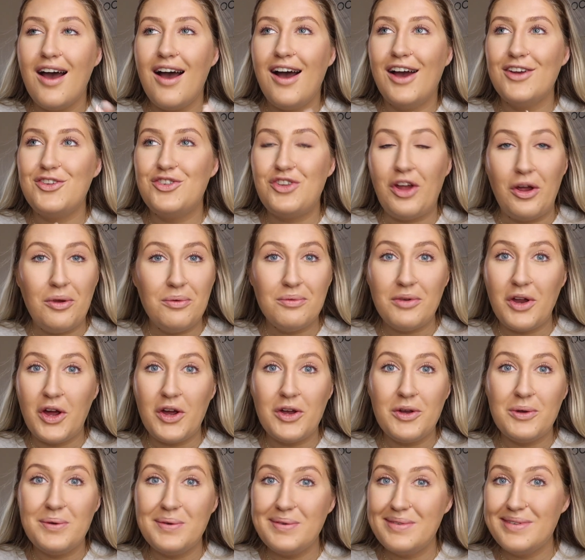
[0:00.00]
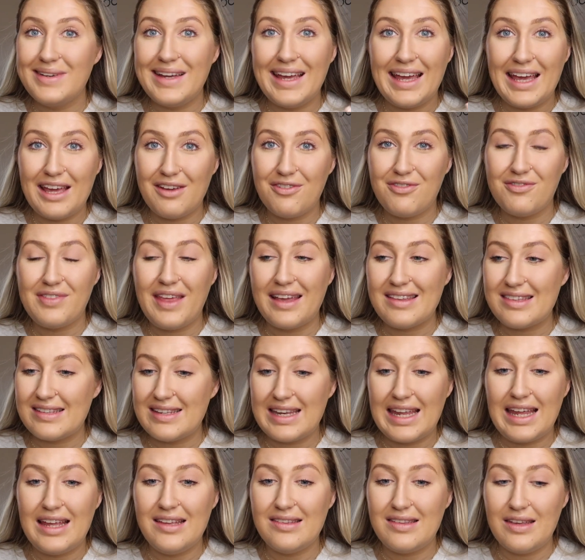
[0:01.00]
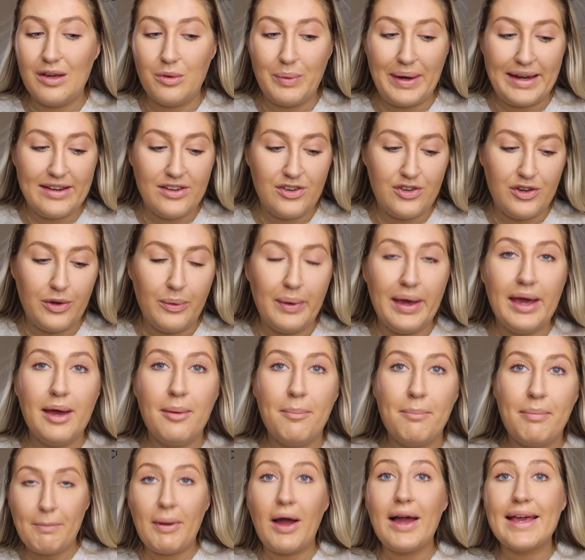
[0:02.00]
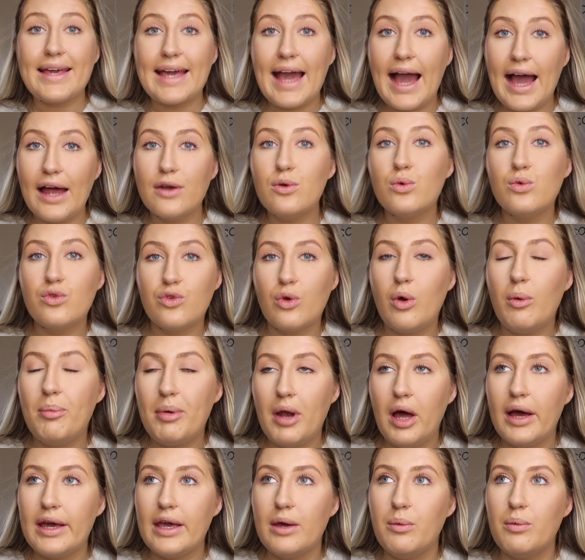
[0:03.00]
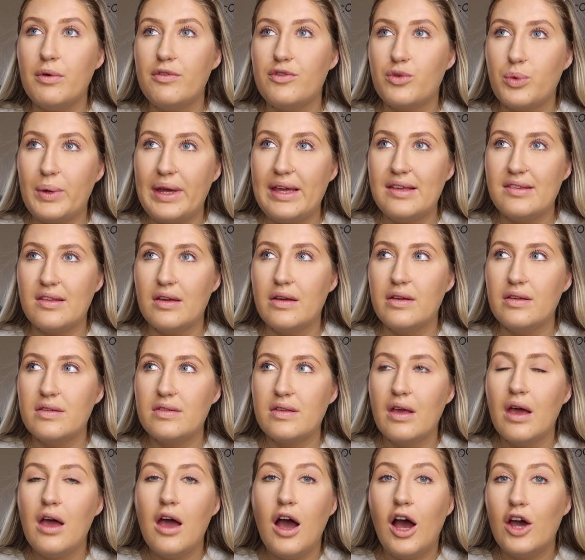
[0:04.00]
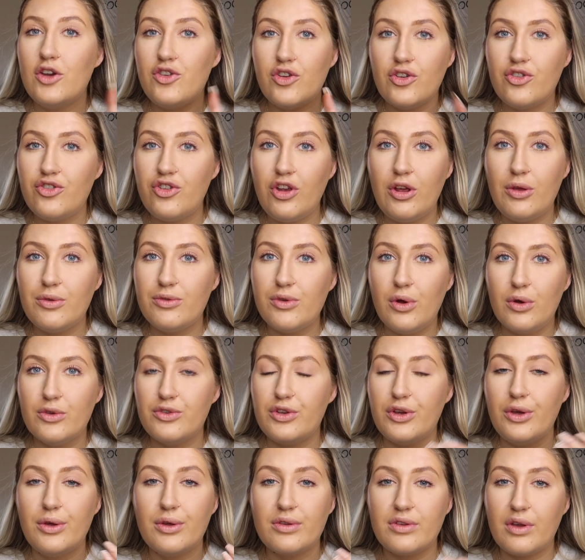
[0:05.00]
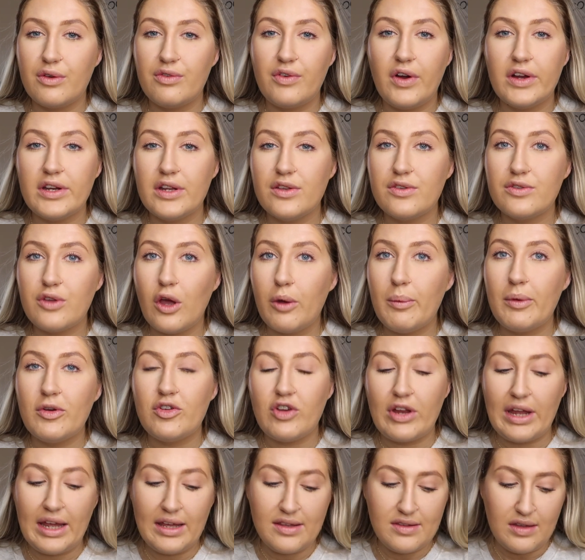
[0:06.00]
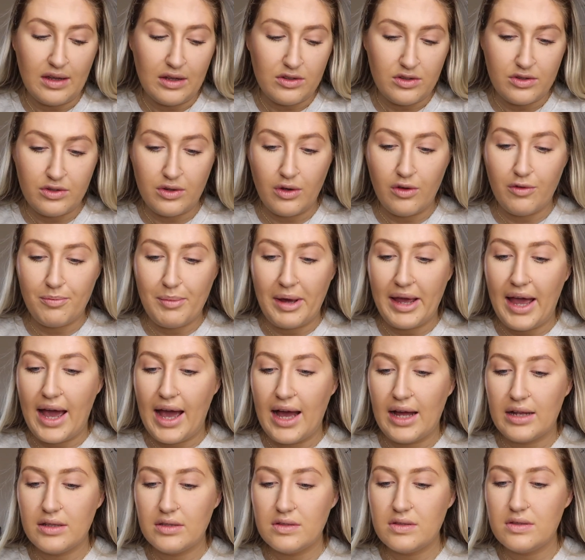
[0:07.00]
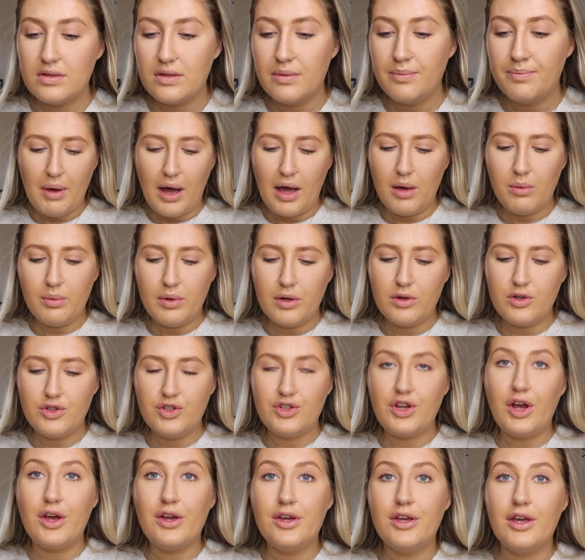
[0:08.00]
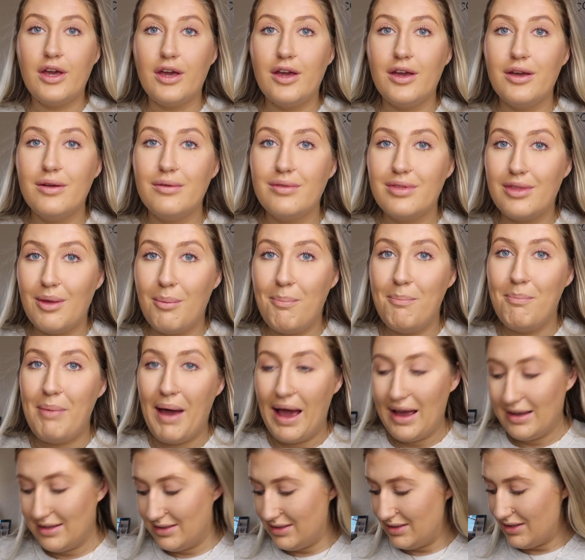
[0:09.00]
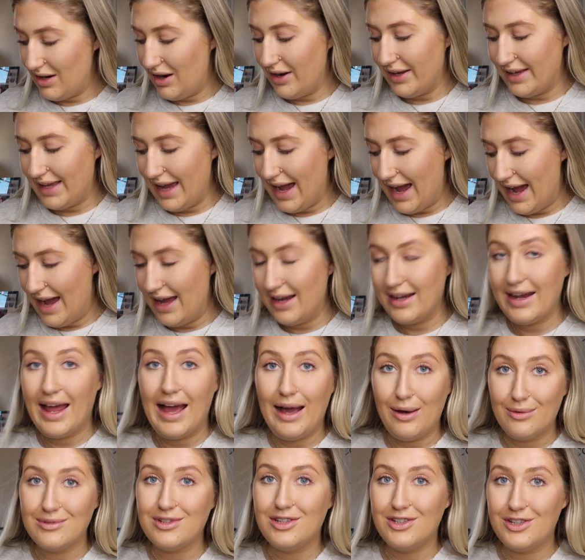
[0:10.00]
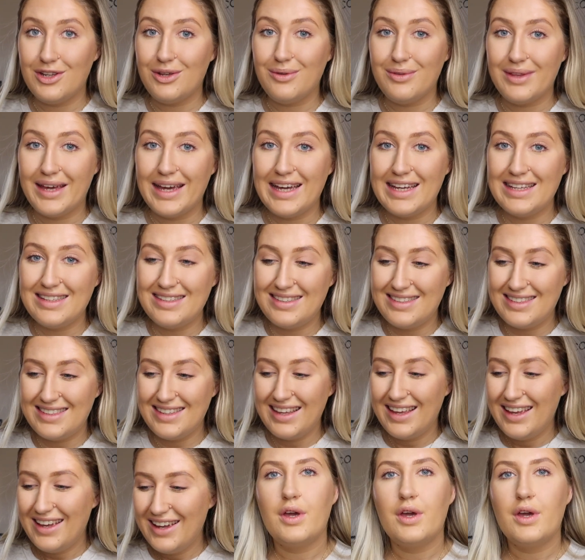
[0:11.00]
I don't know if there's an easier way to do it, but I can also apply it with tweezers. I just choose not to because I find it so much easier to do it with my hands, but I will show you the best I can how to do this.